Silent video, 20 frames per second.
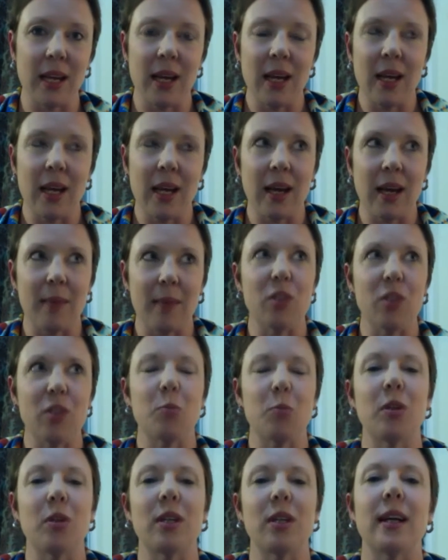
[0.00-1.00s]
I'm much
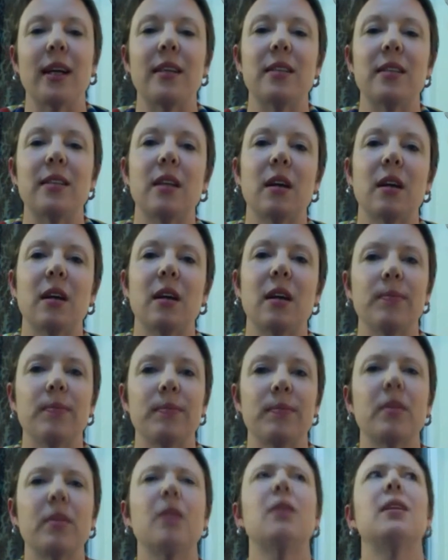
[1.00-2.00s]
more inclined to go,
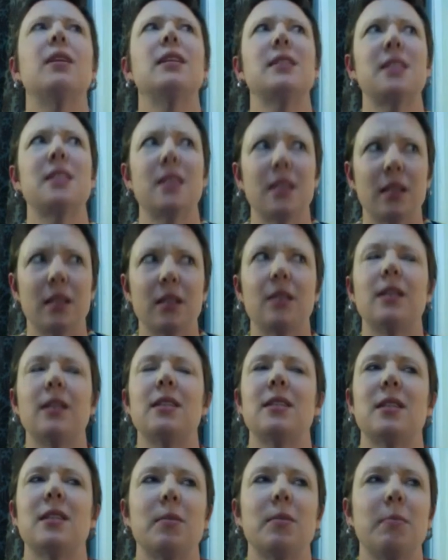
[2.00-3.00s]
no, that's a
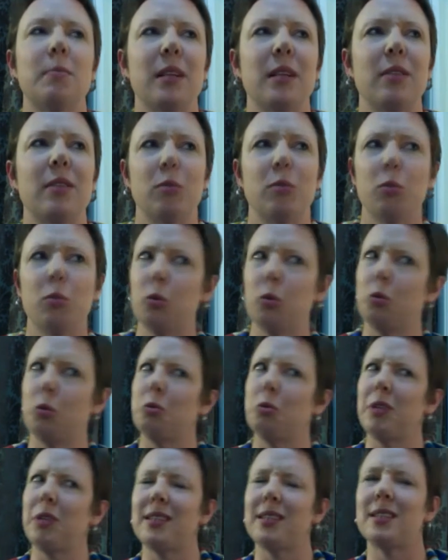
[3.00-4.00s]
bit of a woo,
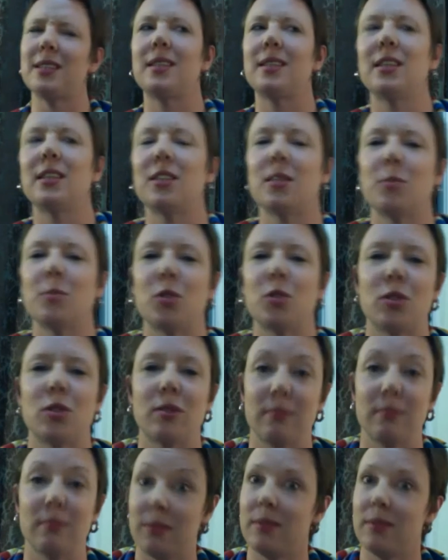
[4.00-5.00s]
that's
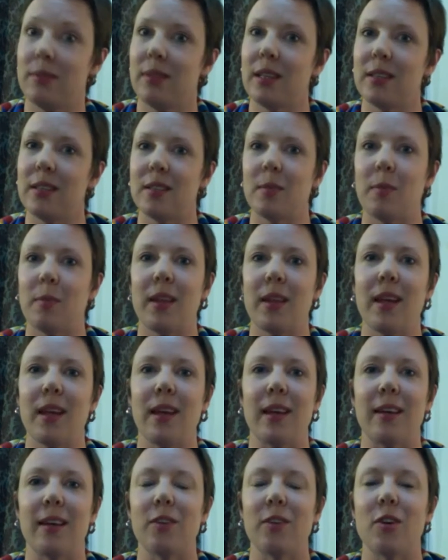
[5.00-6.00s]
some thinking
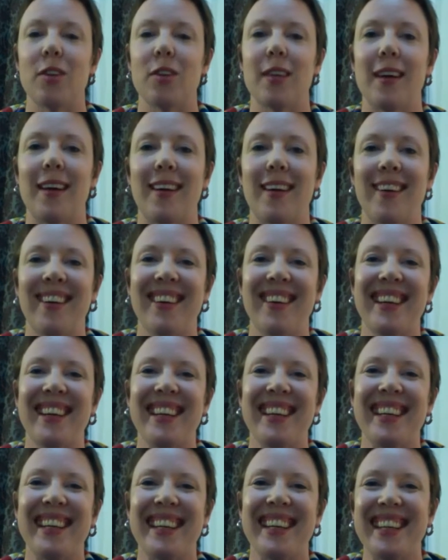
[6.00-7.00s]
I've got there,
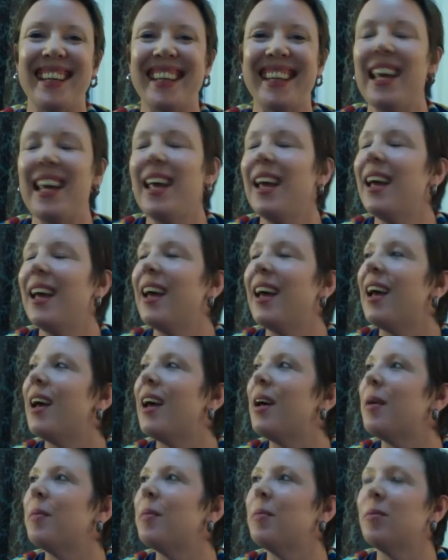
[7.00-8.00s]

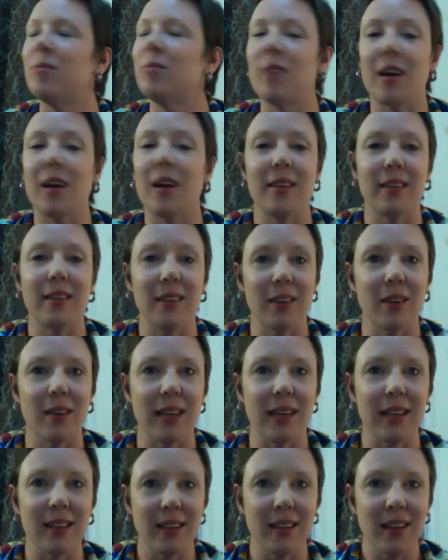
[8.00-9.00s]
rather than
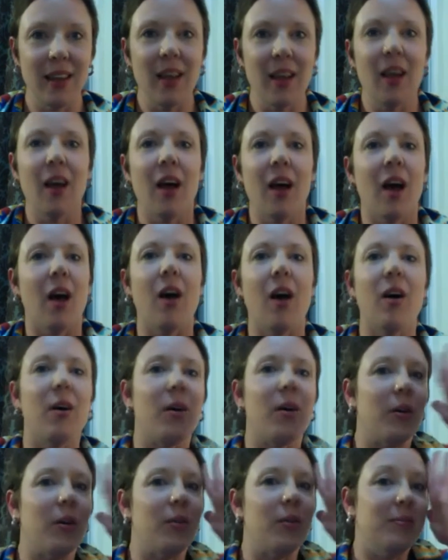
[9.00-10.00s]
going,
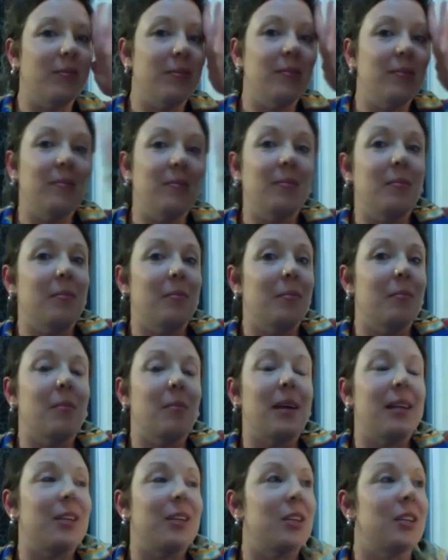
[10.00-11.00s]
oh my
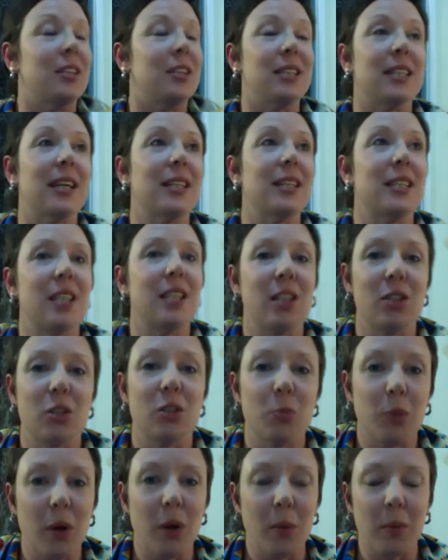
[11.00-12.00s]
goodness, that's a huge
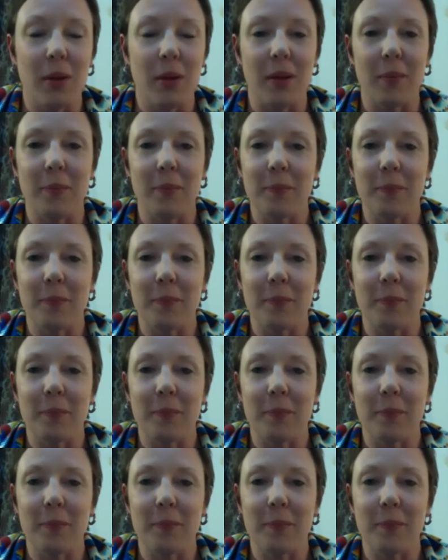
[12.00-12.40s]
problem.